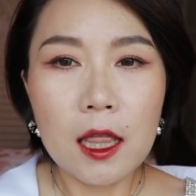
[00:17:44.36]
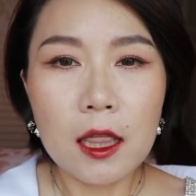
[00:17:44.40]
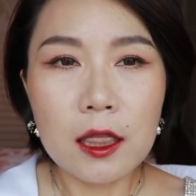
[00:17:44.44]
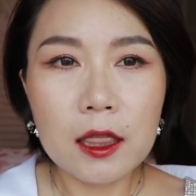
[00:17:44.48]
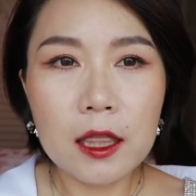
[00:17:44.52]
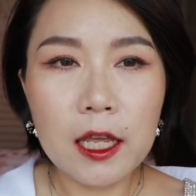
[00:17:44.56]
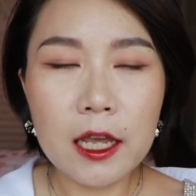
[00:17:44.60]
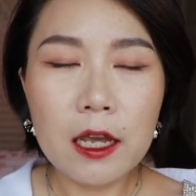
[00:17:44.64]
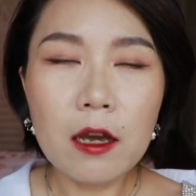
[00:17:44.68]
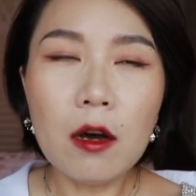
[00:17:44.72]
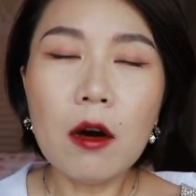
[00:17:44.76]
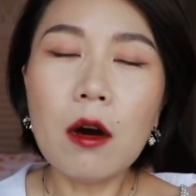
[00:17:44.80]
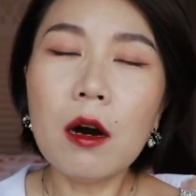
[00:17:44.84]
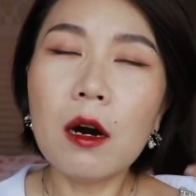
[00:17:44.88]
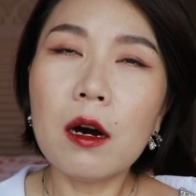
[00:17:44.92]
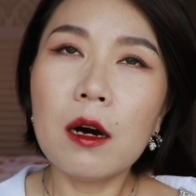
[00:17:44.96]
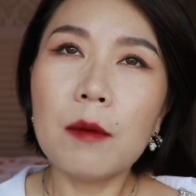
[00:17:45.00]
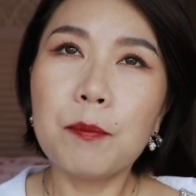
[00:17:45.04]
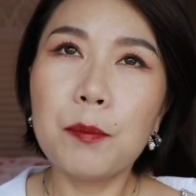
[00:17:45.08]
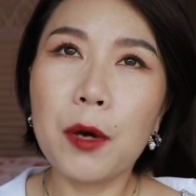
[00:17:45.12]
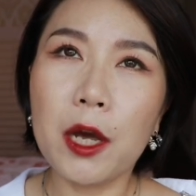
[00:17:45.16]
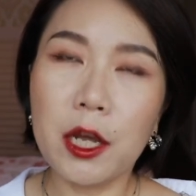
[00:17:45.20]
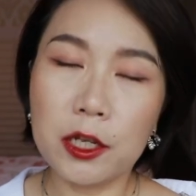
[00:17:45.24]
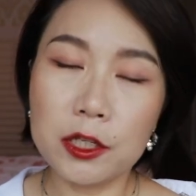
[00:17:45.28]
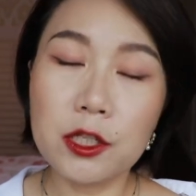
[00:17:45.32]
there are
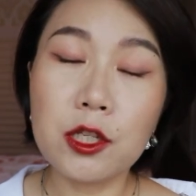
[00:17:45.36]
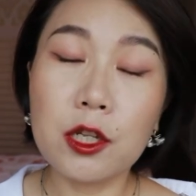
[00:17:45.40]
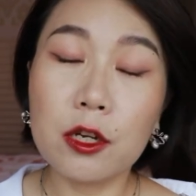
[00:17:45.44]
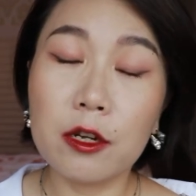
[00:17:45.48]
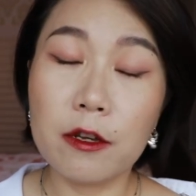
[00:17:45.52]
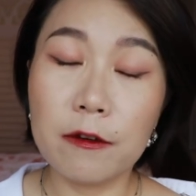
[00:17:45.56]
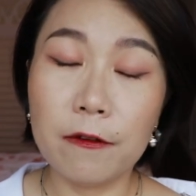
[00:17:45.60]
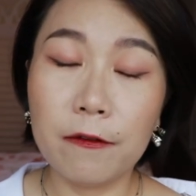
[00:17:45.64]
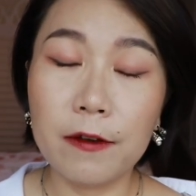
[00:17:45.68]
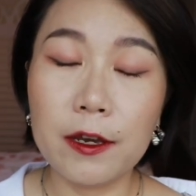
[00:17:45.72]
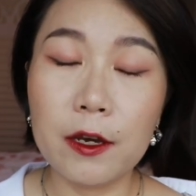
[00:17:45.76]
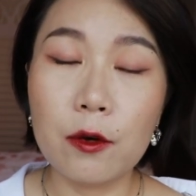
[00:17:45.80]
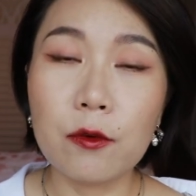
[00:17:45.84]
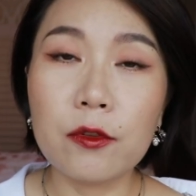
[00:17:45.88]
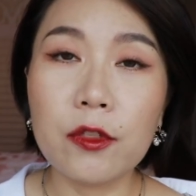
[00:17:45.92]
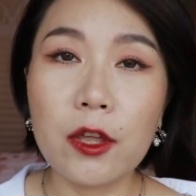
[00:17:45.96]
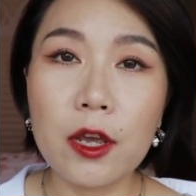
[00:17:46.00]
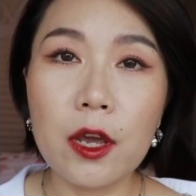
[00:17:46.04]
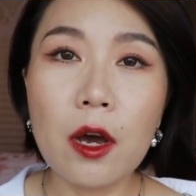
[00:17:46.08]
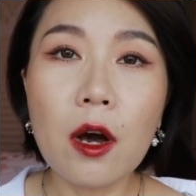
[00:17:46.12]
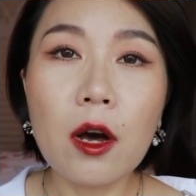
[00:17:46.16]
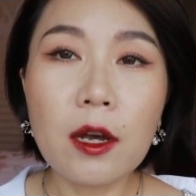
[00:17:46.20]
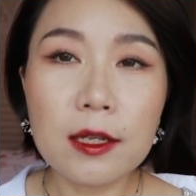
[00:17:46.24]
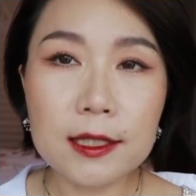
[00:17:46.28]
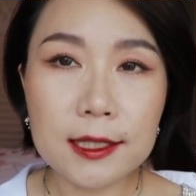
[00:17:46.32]
personally feel
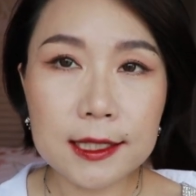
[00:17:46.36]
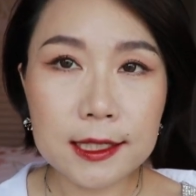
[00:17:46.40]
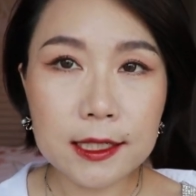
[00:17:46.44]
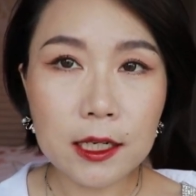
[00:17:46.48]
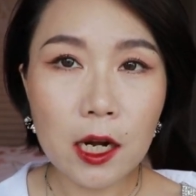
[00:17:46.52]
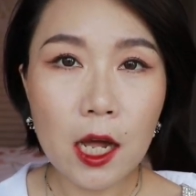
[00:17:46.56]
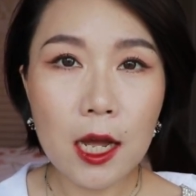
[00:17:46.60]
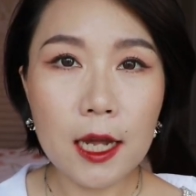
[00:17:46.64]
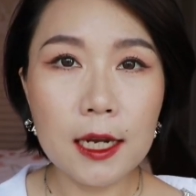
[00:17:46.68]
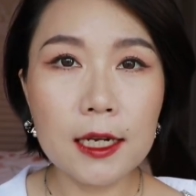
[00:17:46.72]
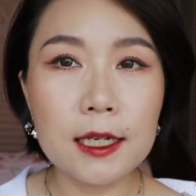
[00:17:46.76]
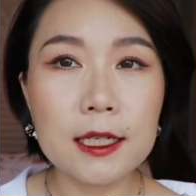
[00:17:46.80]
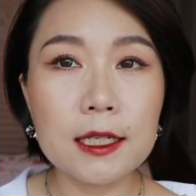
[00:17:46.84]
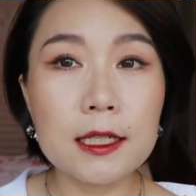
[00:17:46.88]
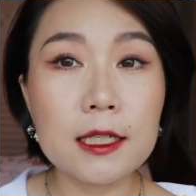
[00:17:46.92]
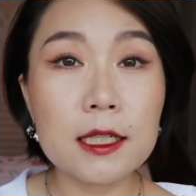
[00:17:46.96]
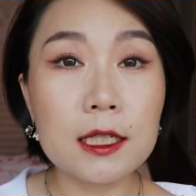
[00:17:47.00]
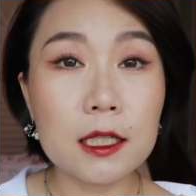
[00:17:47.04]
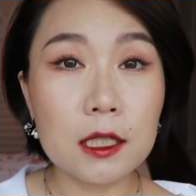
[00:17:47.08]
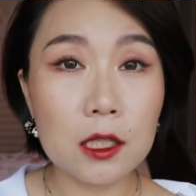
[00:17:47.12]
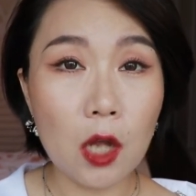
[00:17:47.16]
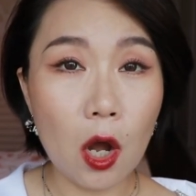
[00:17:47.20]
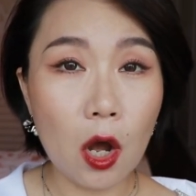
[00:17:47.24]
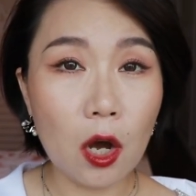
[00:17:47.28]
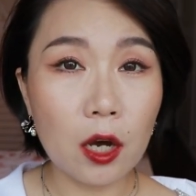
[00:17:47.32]
there are slightly
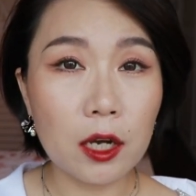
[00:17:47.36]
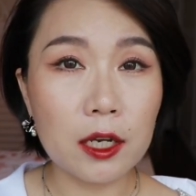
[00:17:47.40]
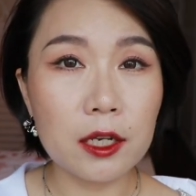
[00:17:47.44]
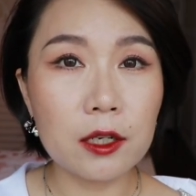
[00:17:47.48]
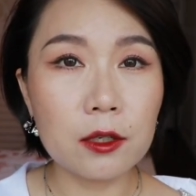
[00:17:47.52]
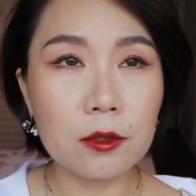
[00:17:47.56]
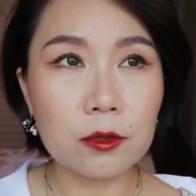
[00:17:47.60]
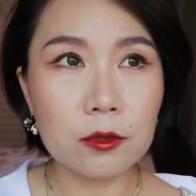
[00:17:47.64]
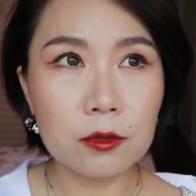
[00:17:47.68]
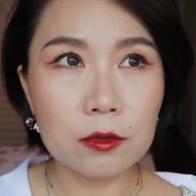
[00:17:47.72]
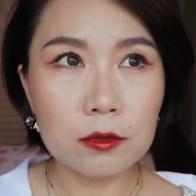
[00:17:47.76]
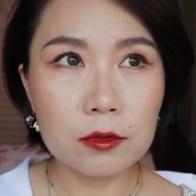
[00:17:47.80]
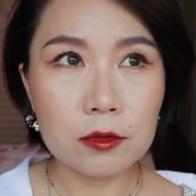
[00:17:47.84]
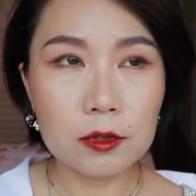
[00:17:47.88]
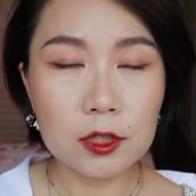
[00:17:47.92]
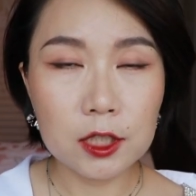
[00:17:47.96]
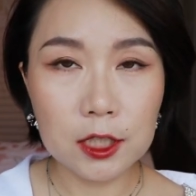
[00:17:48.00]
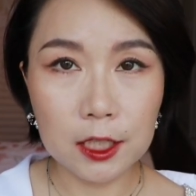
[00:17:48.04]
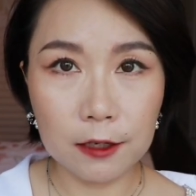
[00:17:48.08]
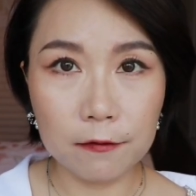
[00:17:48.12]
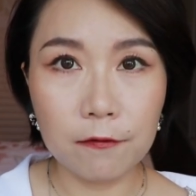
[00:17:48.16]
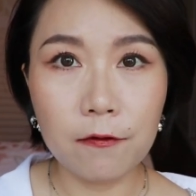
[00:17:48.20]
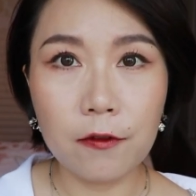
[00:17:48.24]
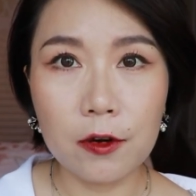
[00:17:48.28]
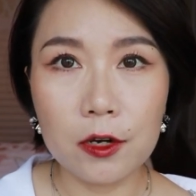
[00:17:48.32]
style
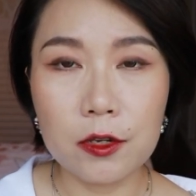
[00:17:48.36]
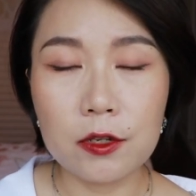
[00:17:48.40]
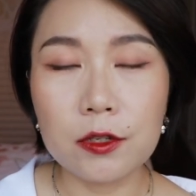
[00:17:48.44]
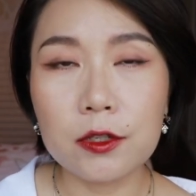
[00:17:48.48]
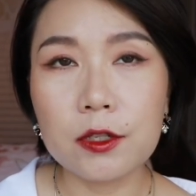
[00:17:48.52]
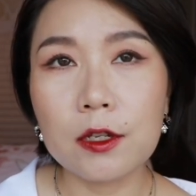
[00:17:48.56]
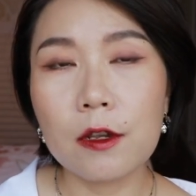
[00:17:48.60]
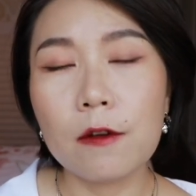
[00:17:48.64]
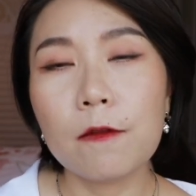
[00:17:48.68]
difference.